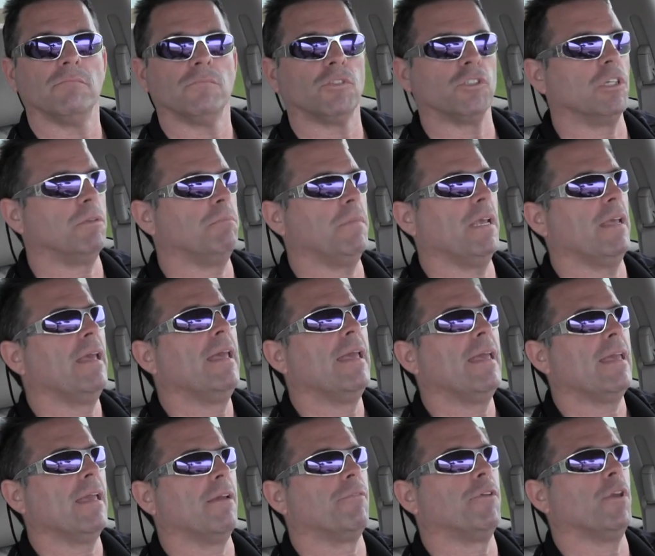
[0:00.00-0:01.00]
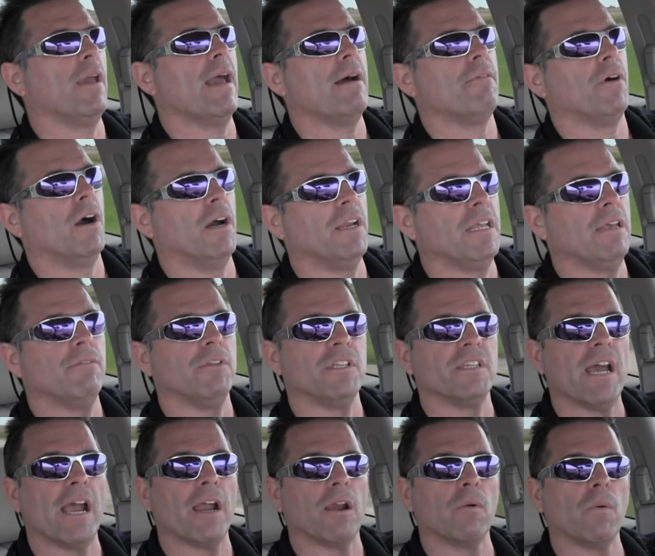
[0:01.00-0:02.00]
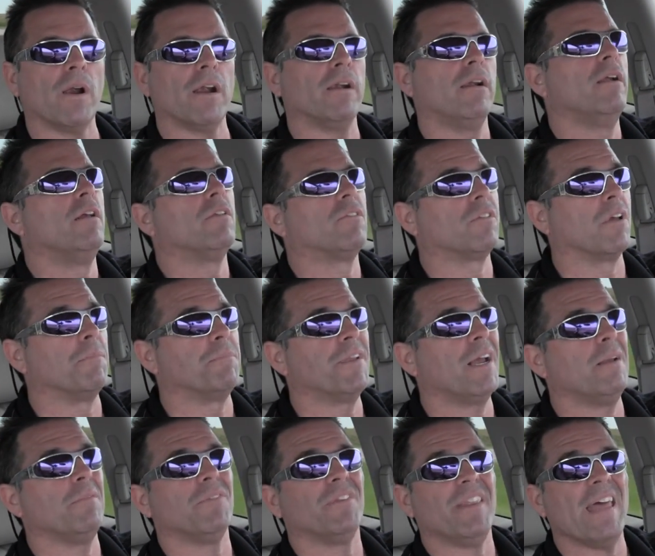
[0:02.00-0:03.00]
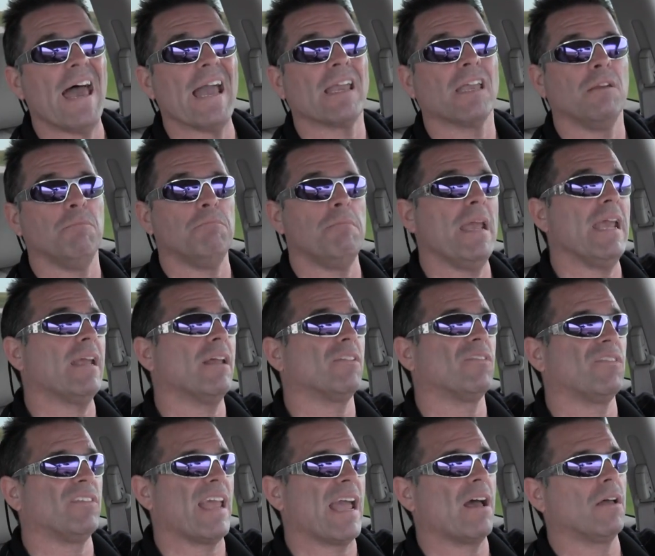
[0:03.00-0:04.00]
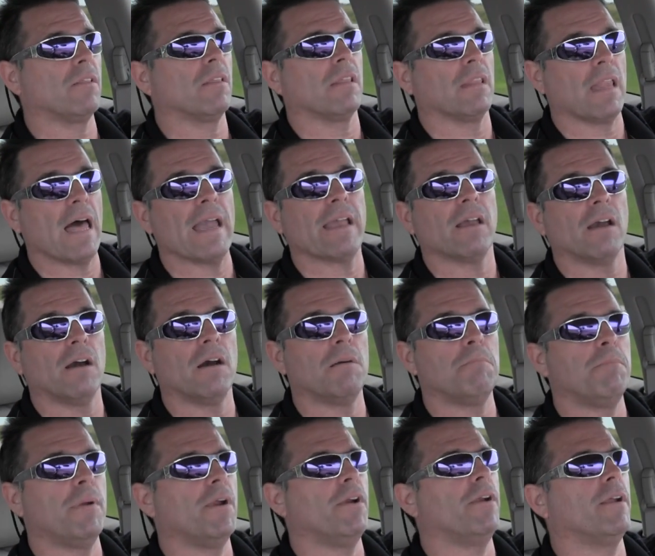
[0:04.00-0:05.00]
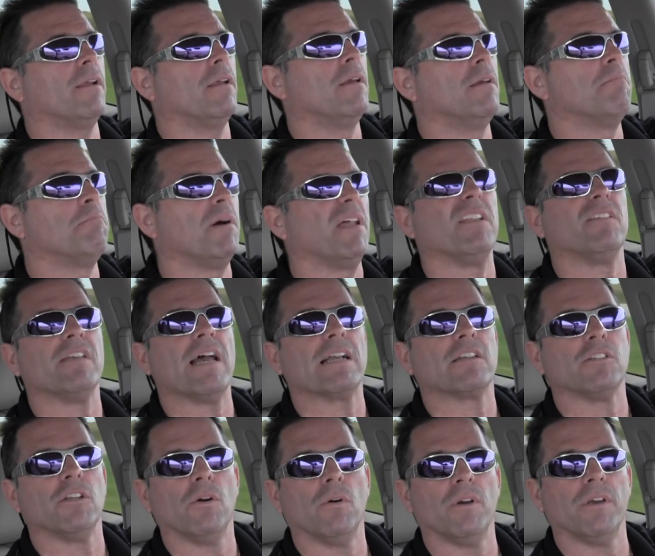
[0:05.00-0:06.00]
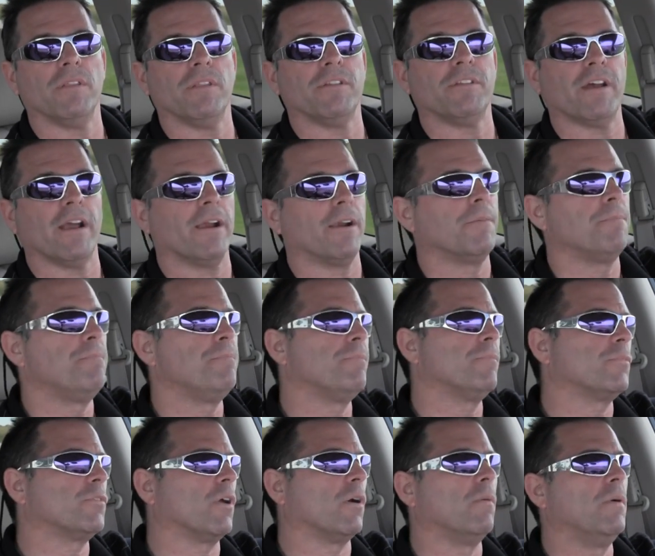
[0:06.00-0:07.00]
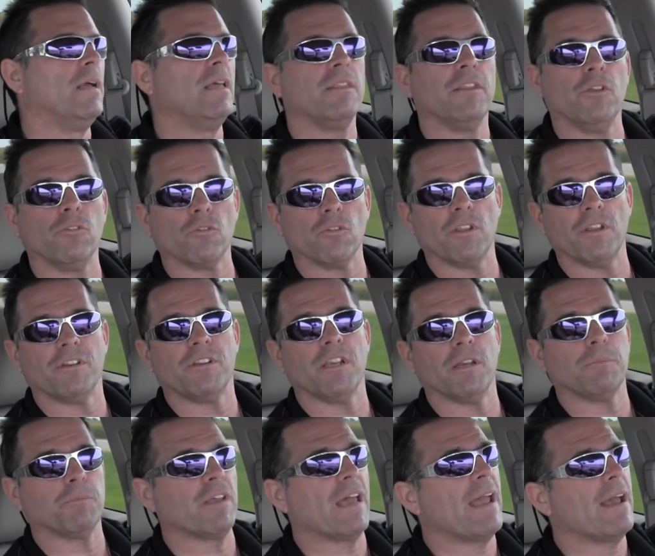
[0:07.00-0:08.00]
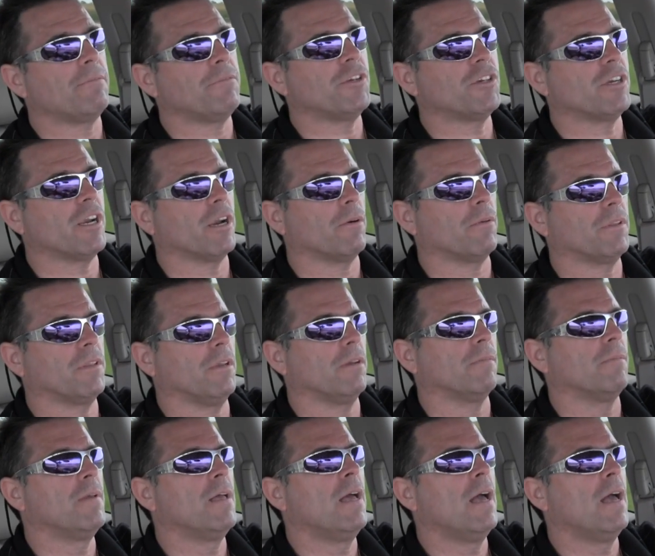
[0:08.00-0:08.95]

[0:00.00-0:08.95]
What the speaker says: If you have uneven tire wear, sometimes that can make a sound like a hub bearing, but it's actually only the tire. So these are the tips I have to share with you.